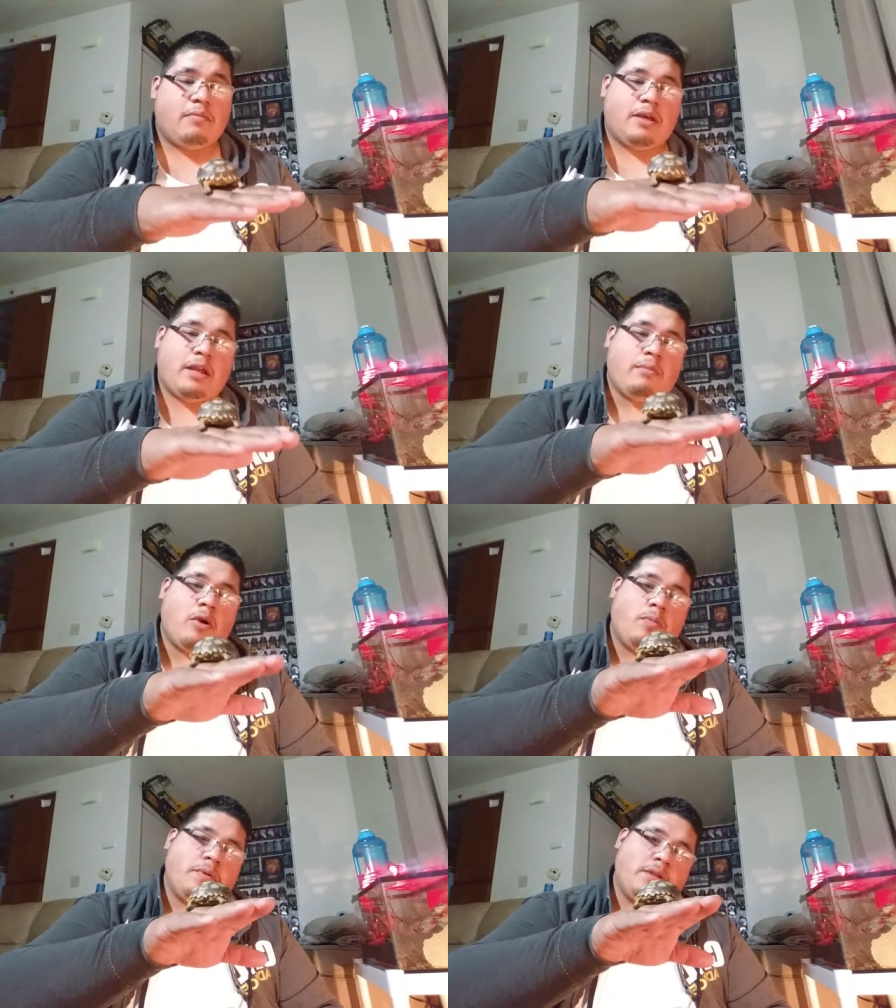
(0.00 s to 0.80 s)
But
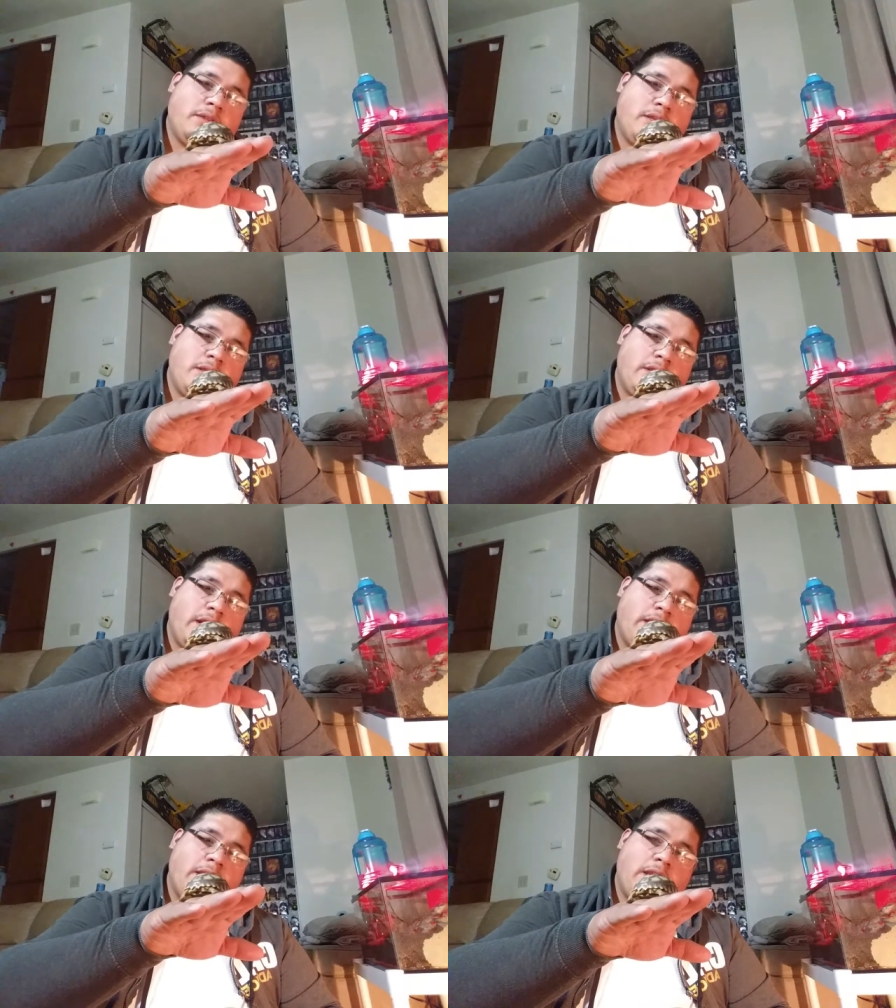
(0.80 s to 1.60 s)
I'm hoping
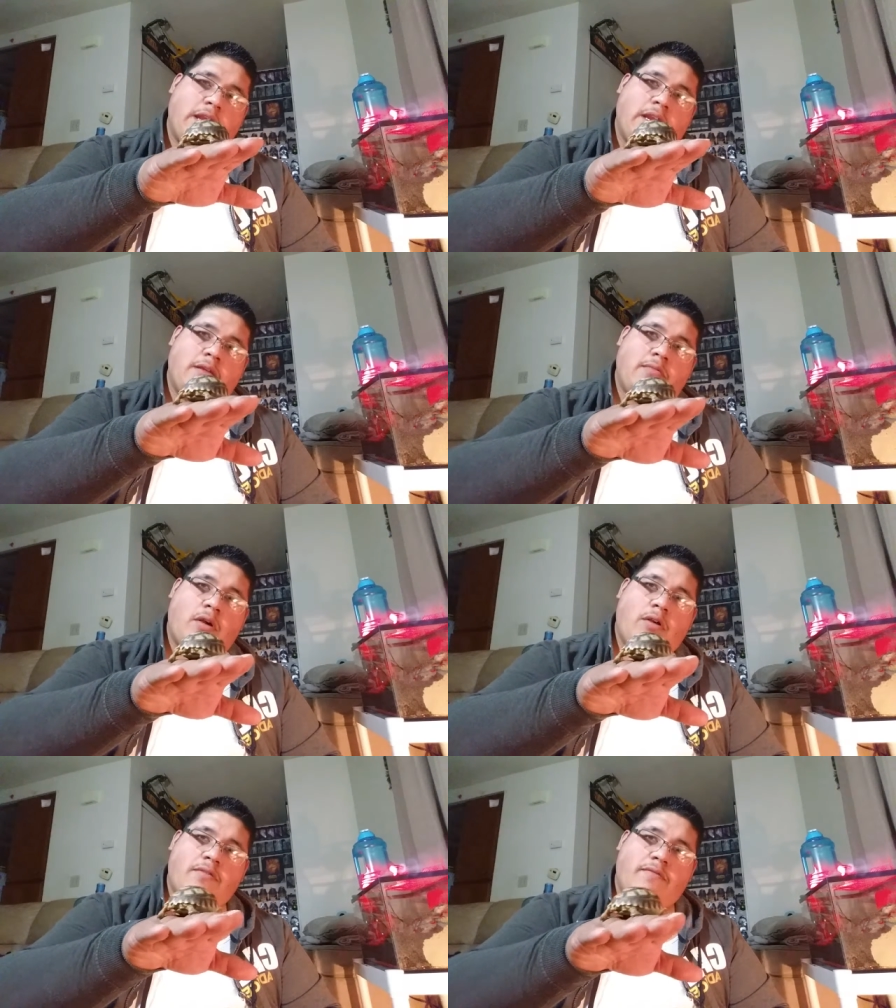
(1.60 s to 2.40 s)
that I can get
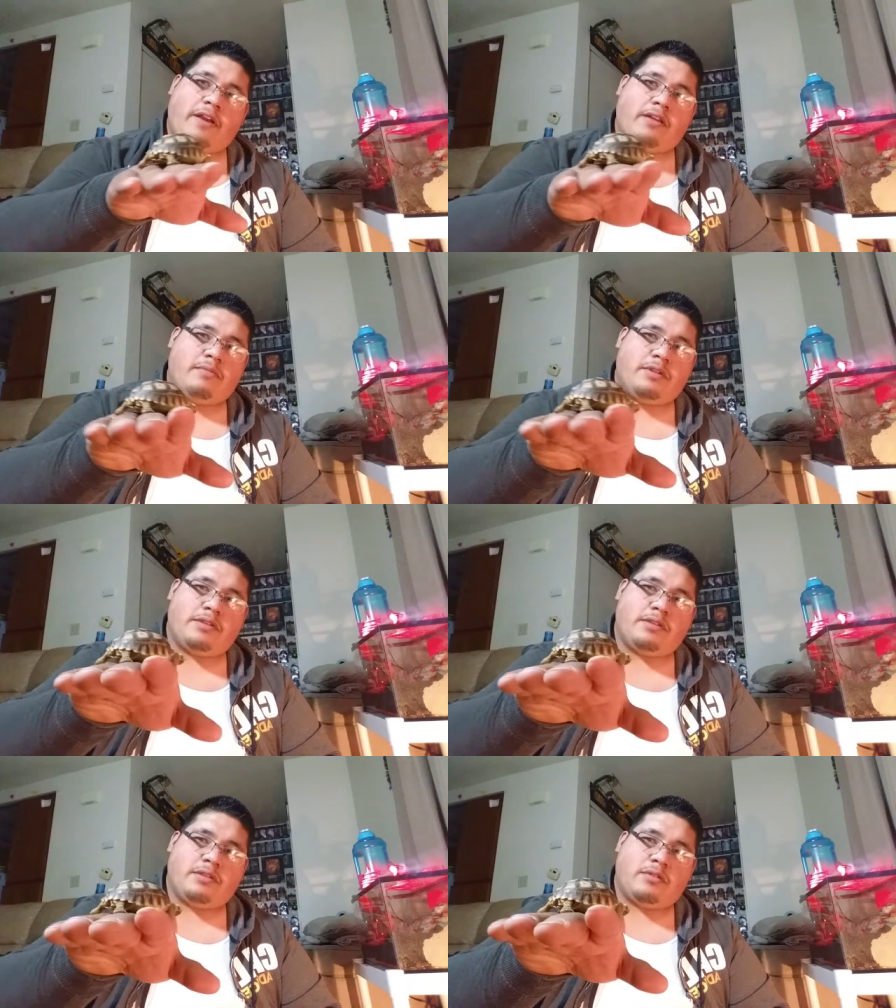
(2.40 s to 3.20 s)
him all the
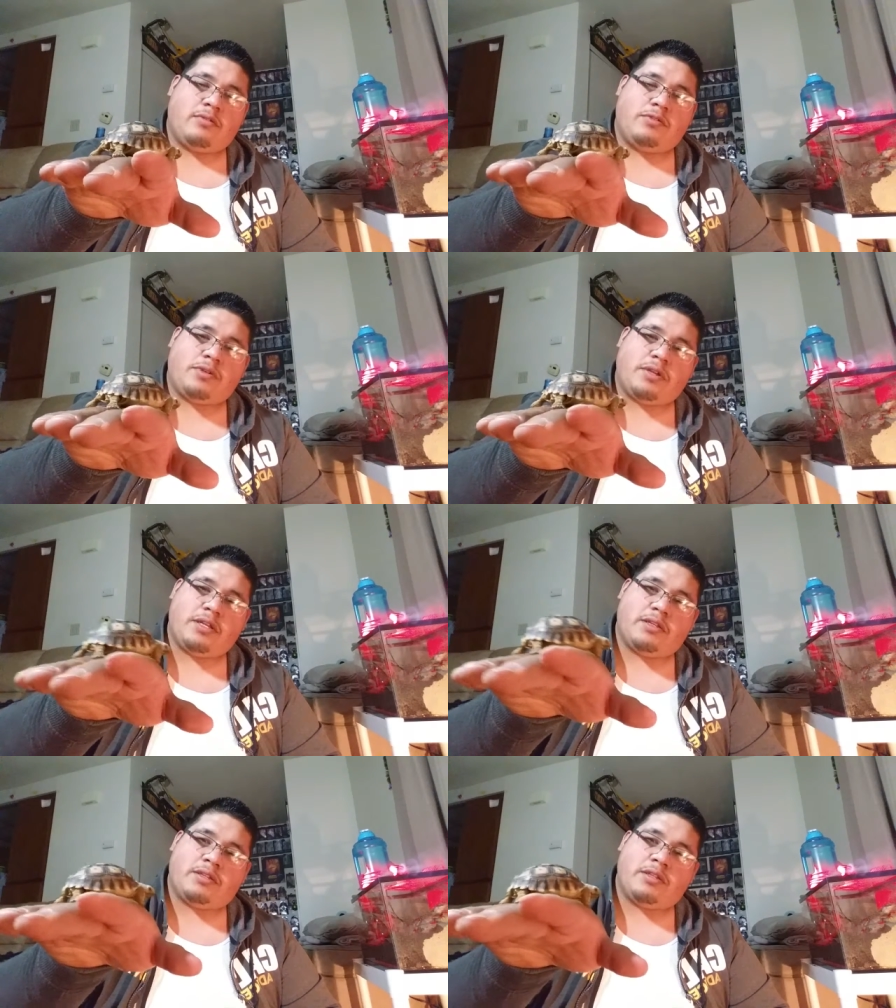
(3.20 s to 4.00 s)
vitamins,
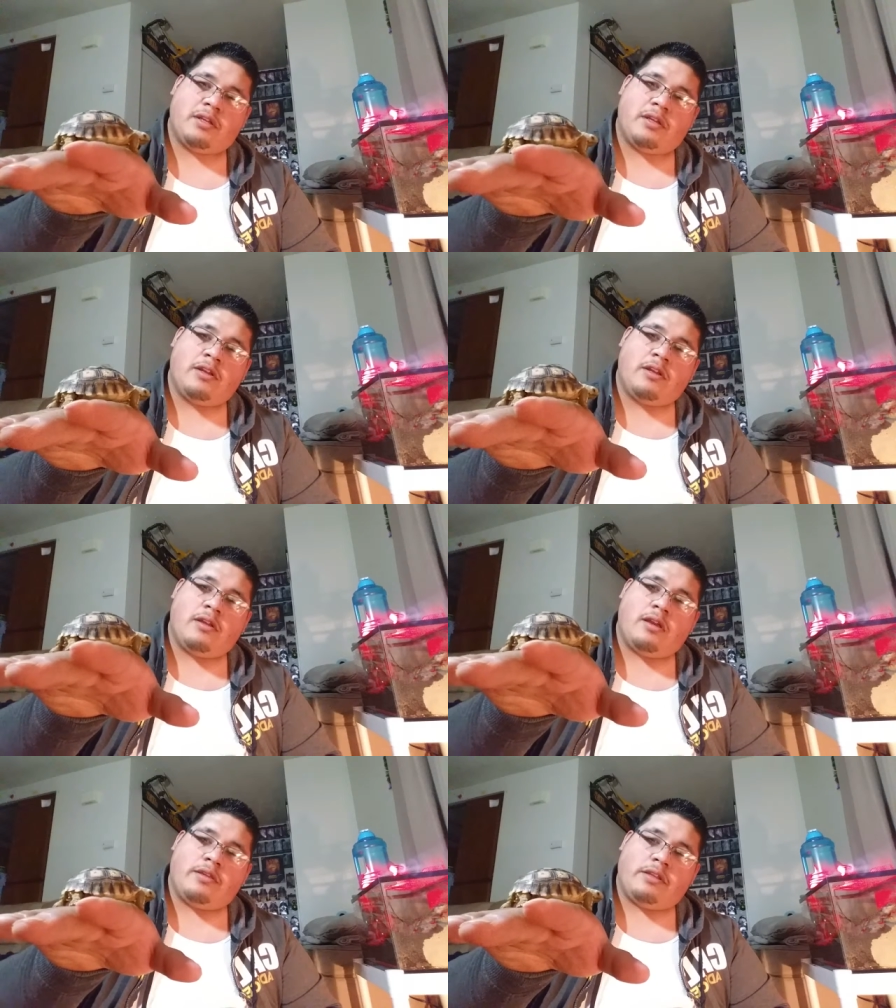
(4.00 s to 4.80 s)
nutrients,
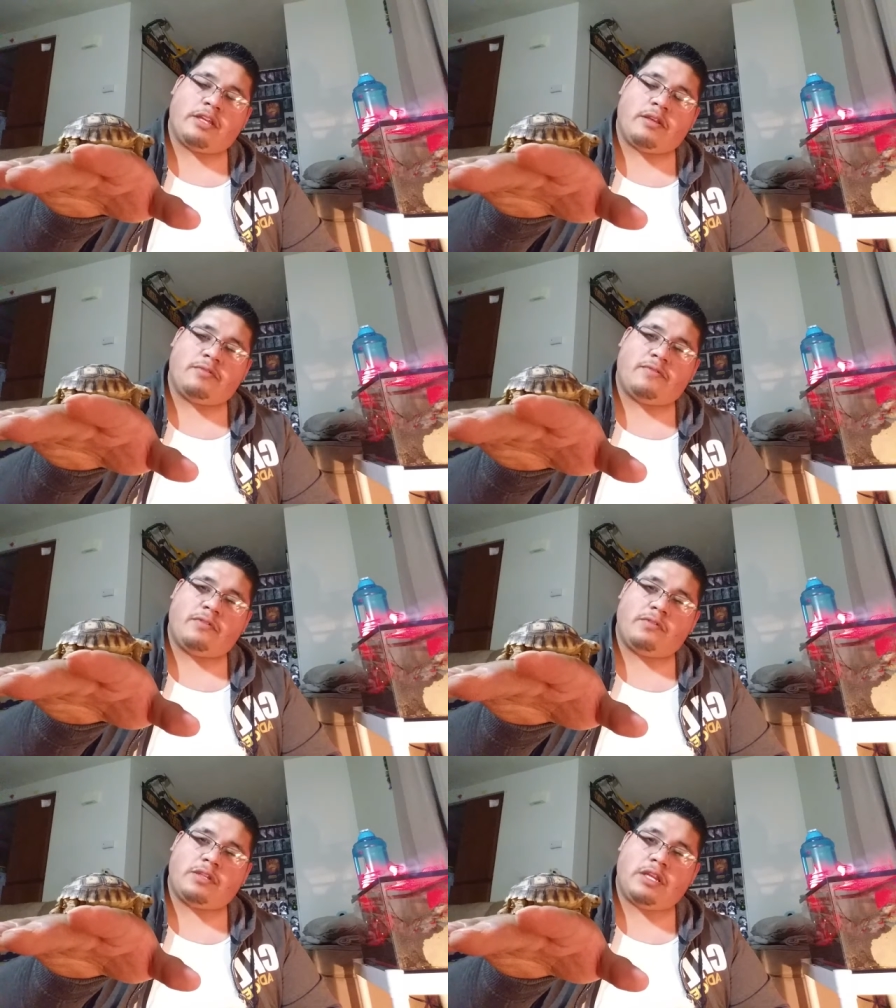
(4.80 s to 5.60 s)
and the types of
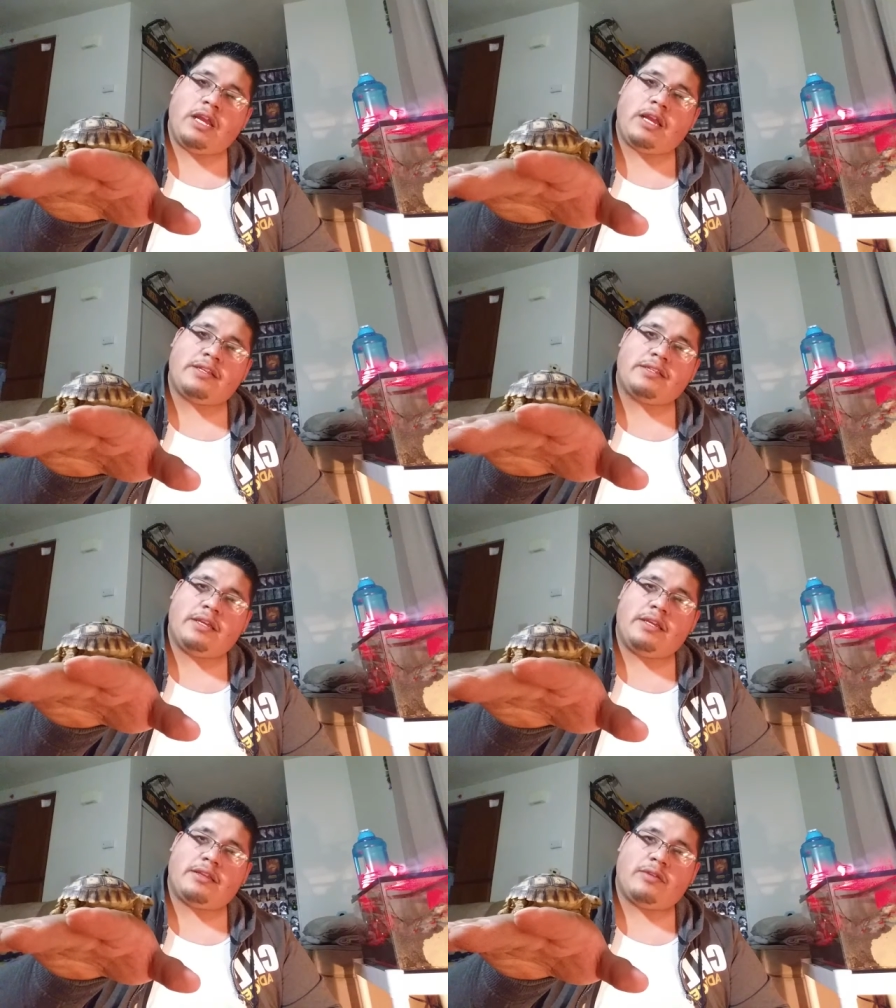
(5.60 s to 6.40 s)
foods that he
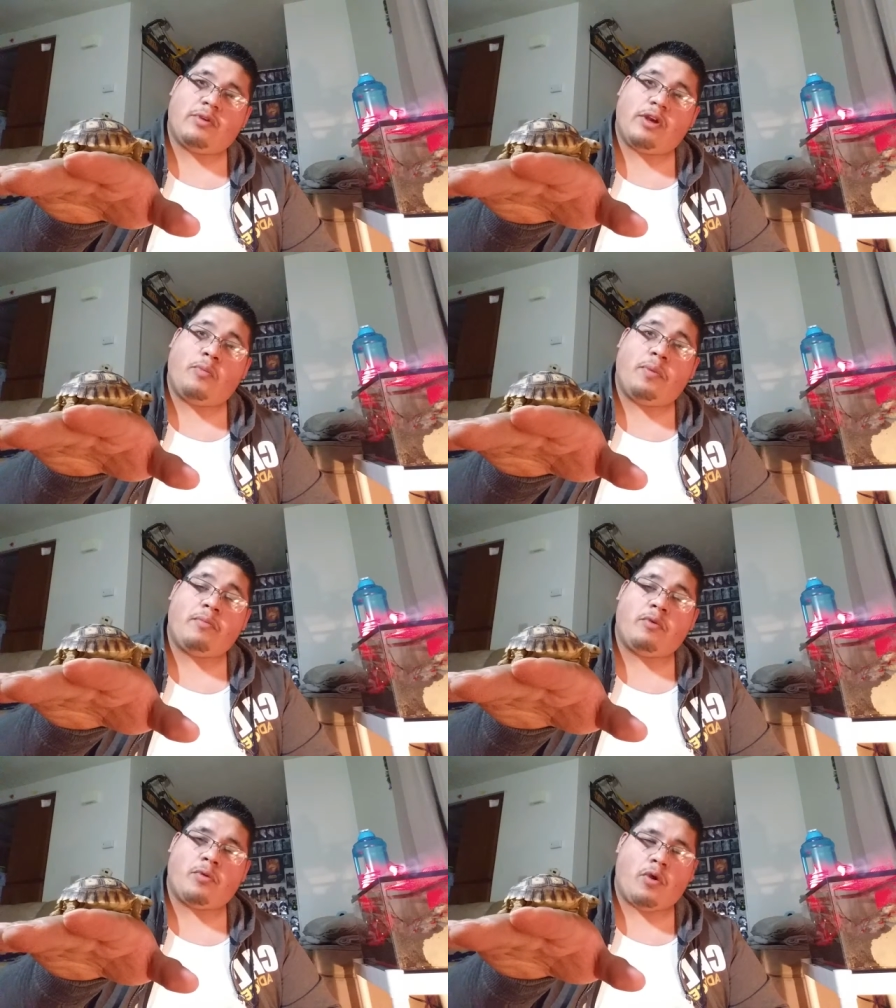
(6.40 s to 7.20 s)
likes to eat that will
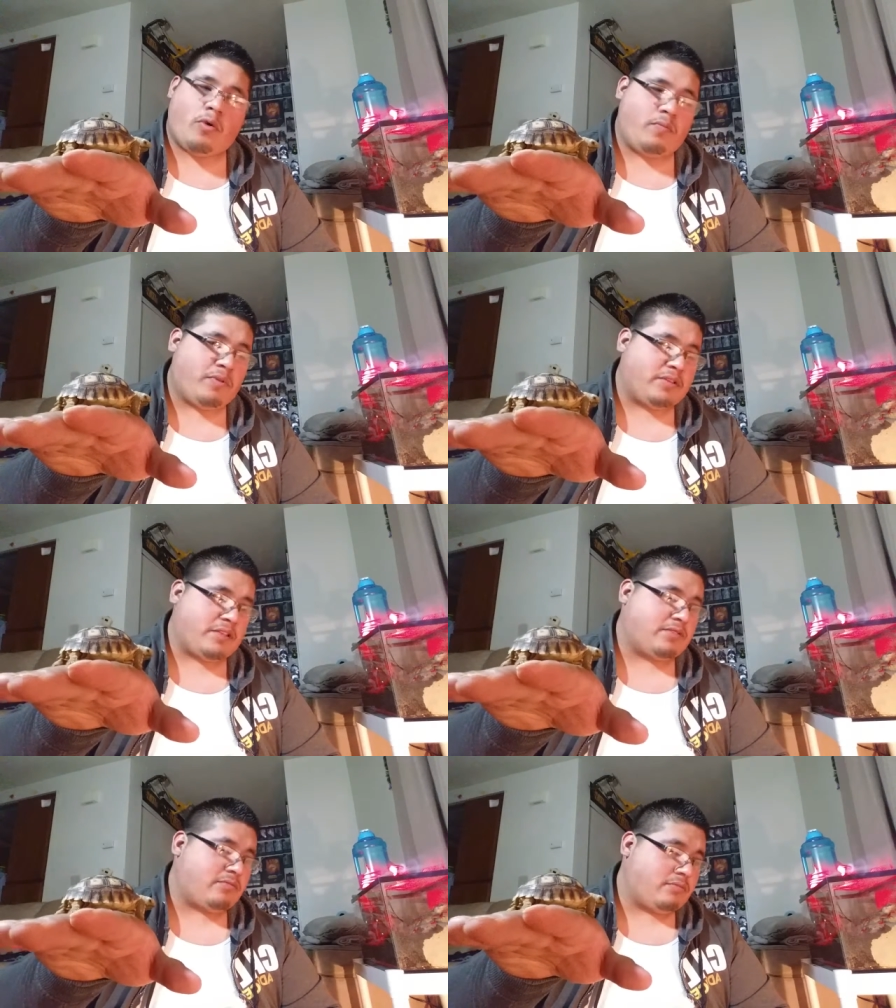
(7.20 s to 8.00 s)
help him grow
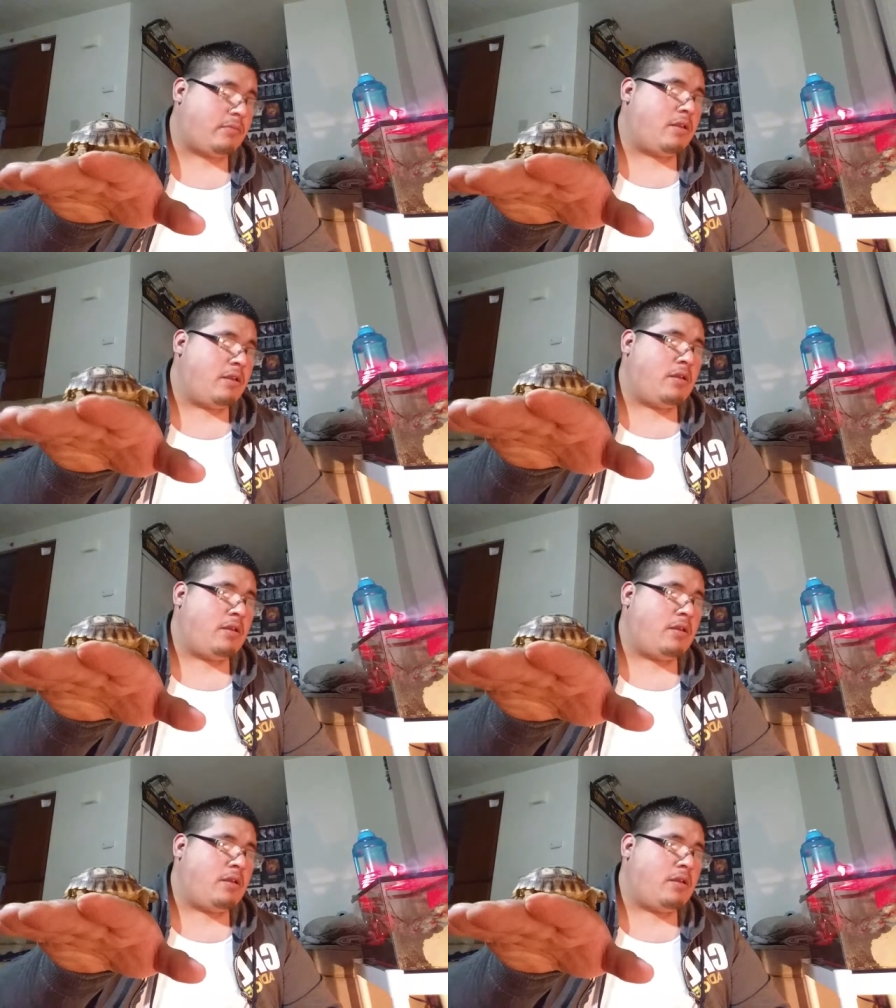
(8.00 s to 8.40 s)
because that's what